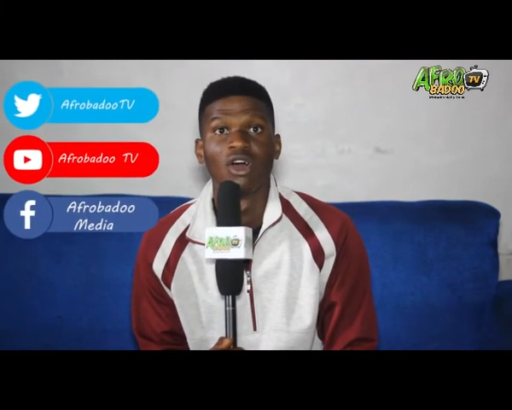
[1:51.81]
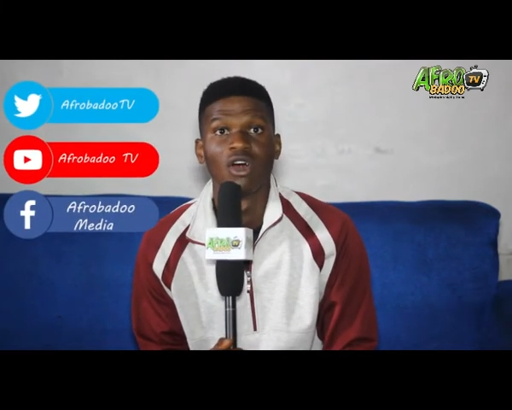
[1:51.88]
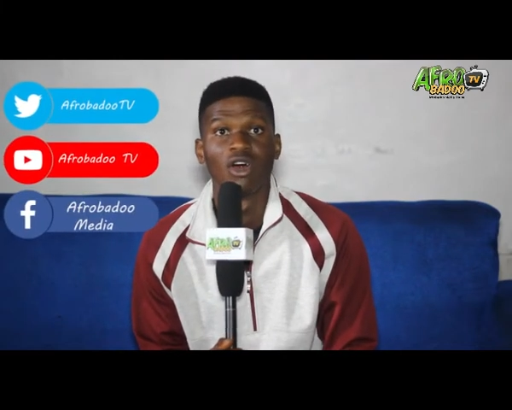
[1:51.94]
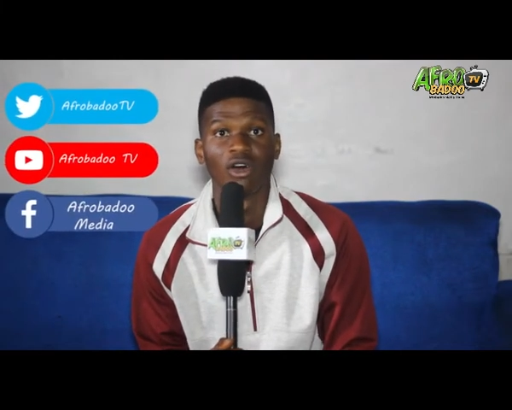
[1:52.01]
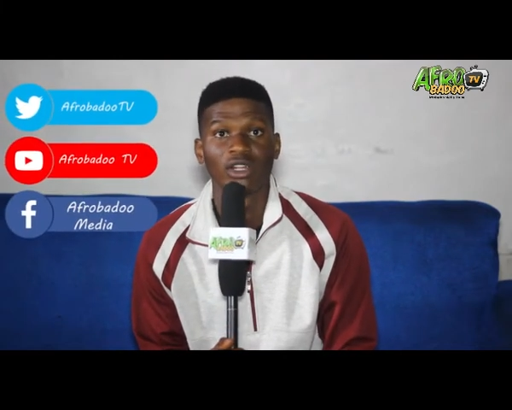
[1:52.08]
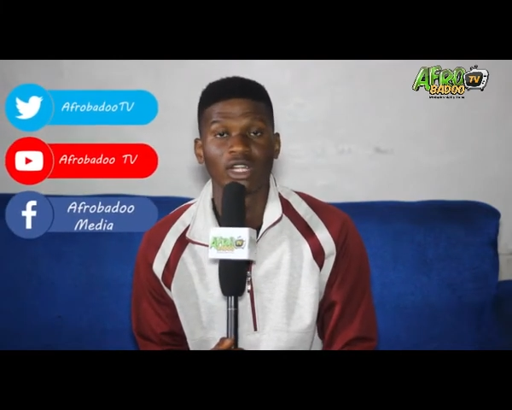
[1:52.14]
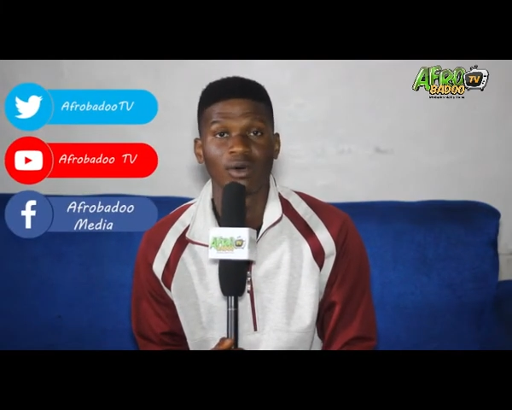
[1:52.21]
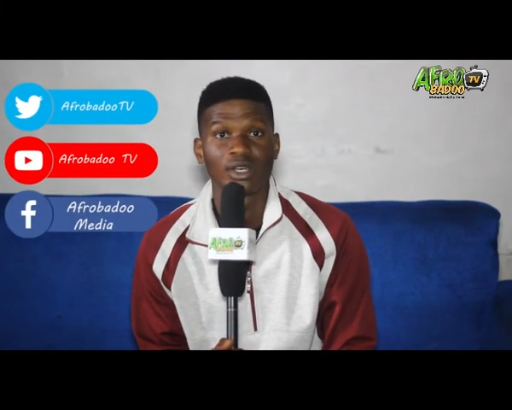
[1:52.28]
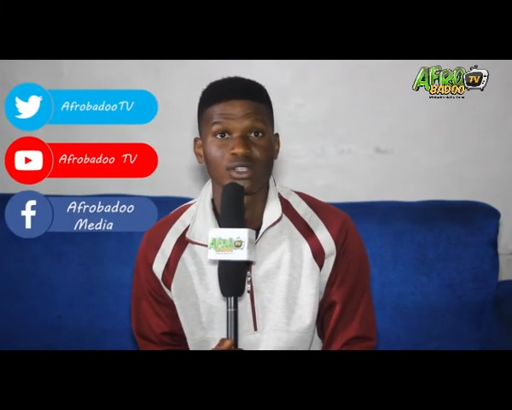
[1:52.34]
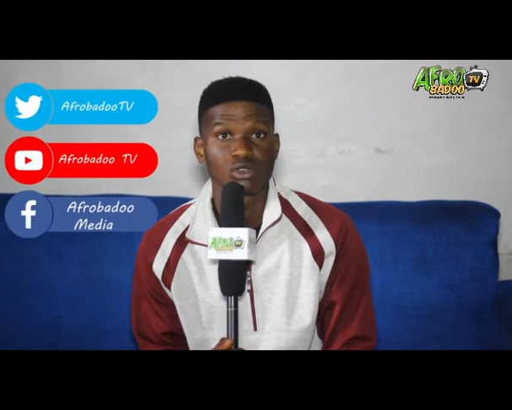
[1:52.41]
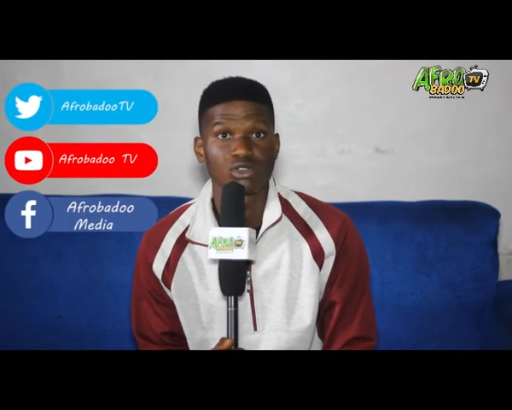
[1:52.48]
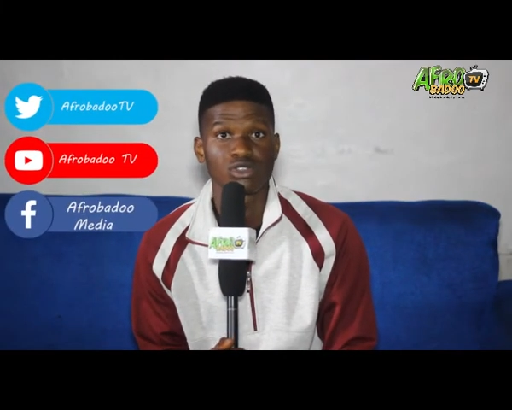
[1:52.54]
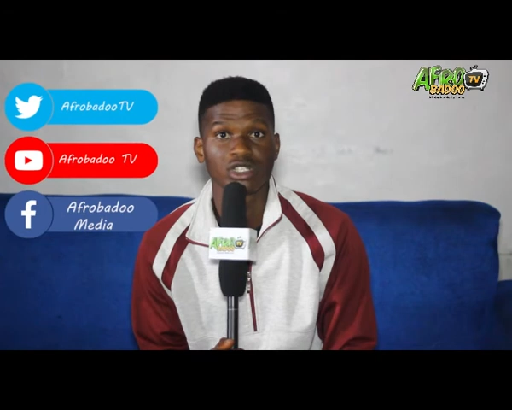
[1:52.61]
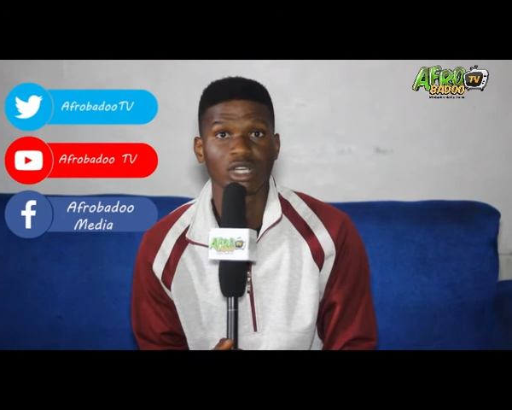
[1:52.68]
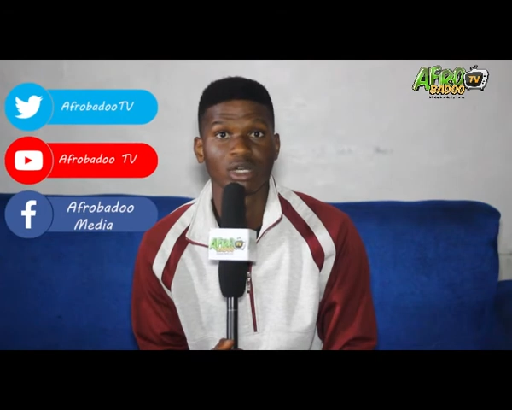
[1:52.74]
on our
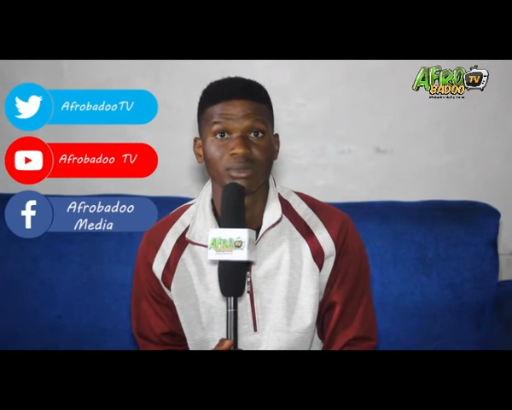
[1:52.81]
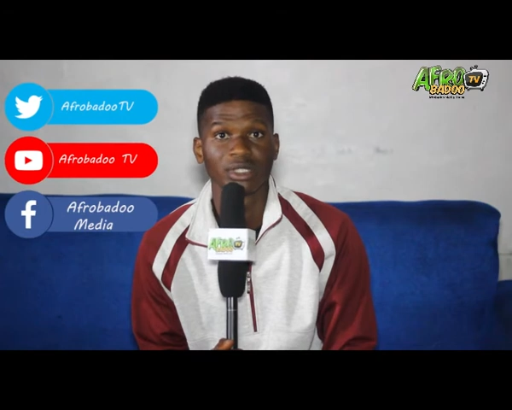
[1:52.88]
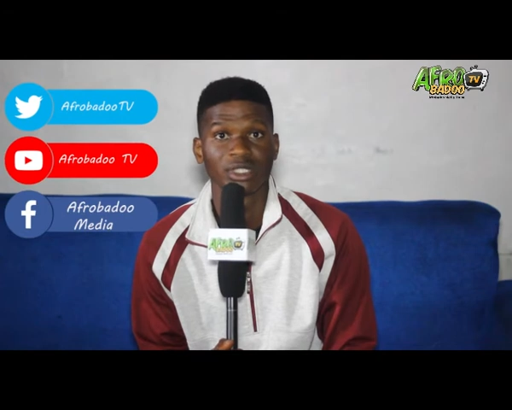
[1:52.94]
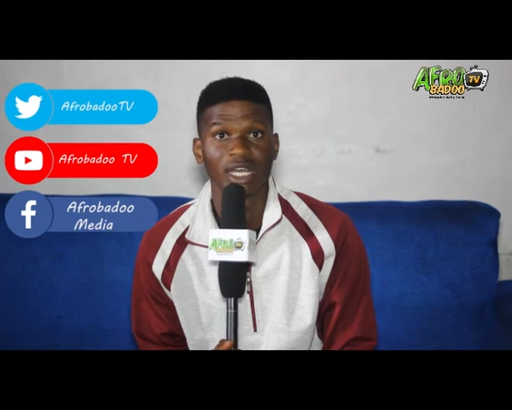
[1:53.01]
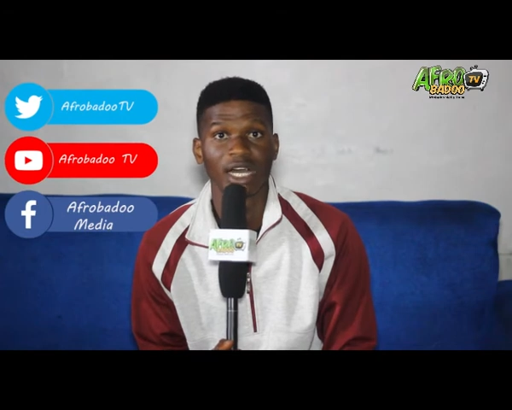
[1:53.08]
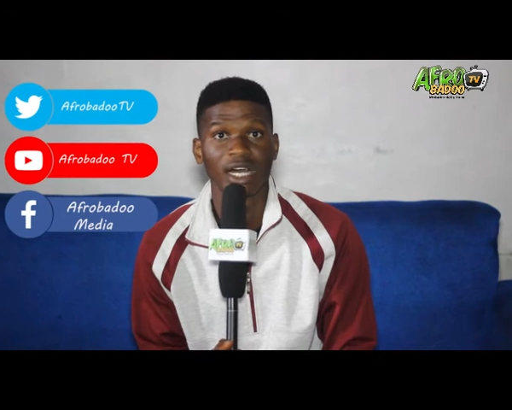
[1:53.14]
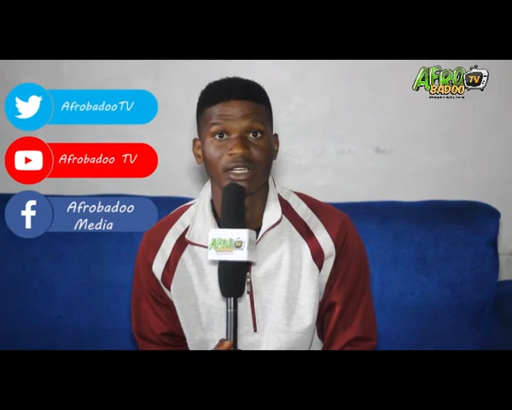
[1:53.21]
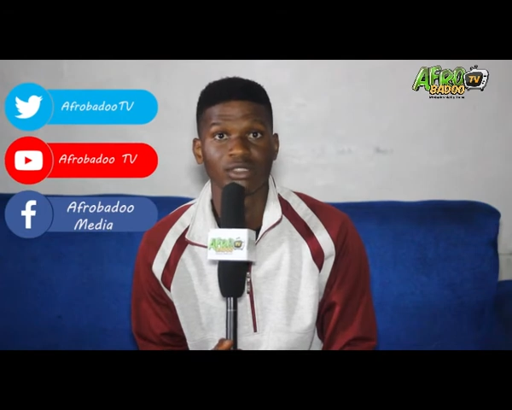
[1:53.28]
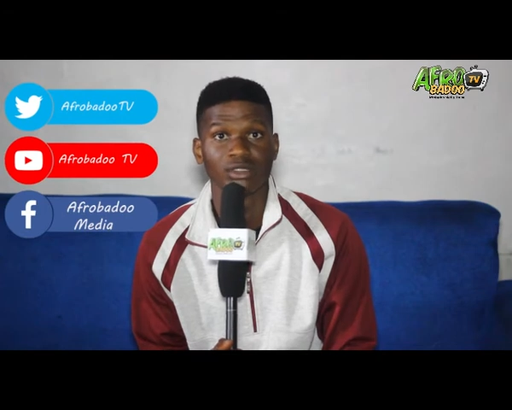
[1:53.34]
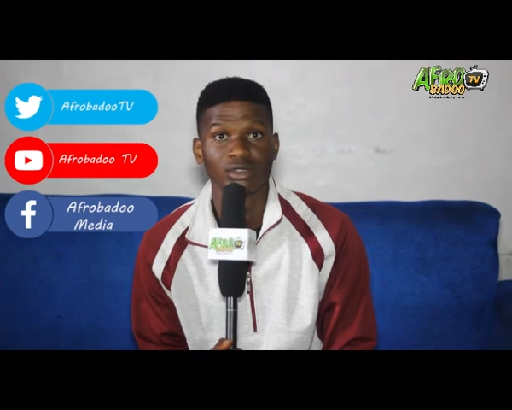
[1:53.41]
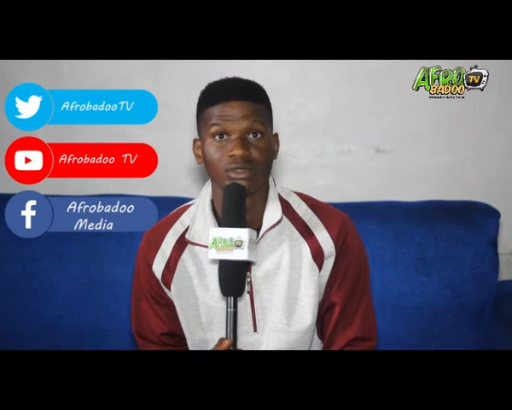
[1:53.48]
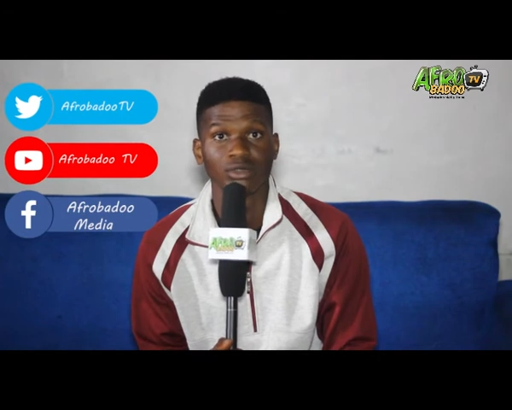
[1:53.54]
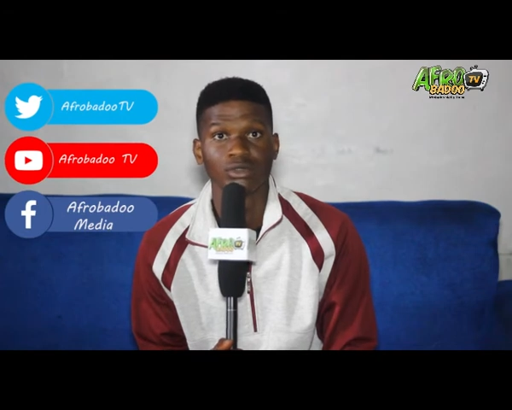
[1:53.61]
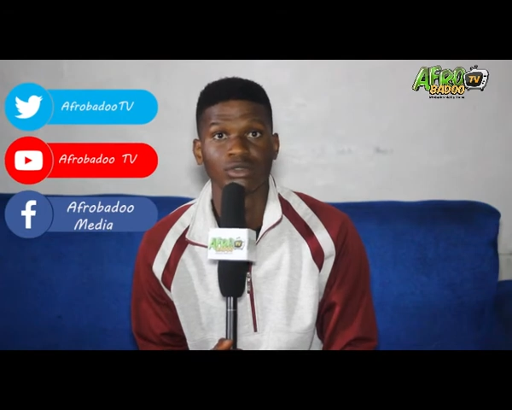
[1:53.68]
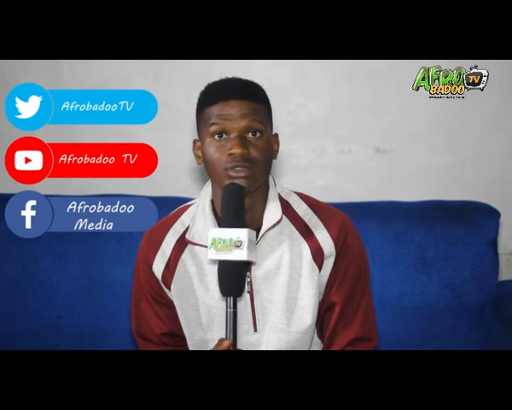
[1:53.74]
social media handle.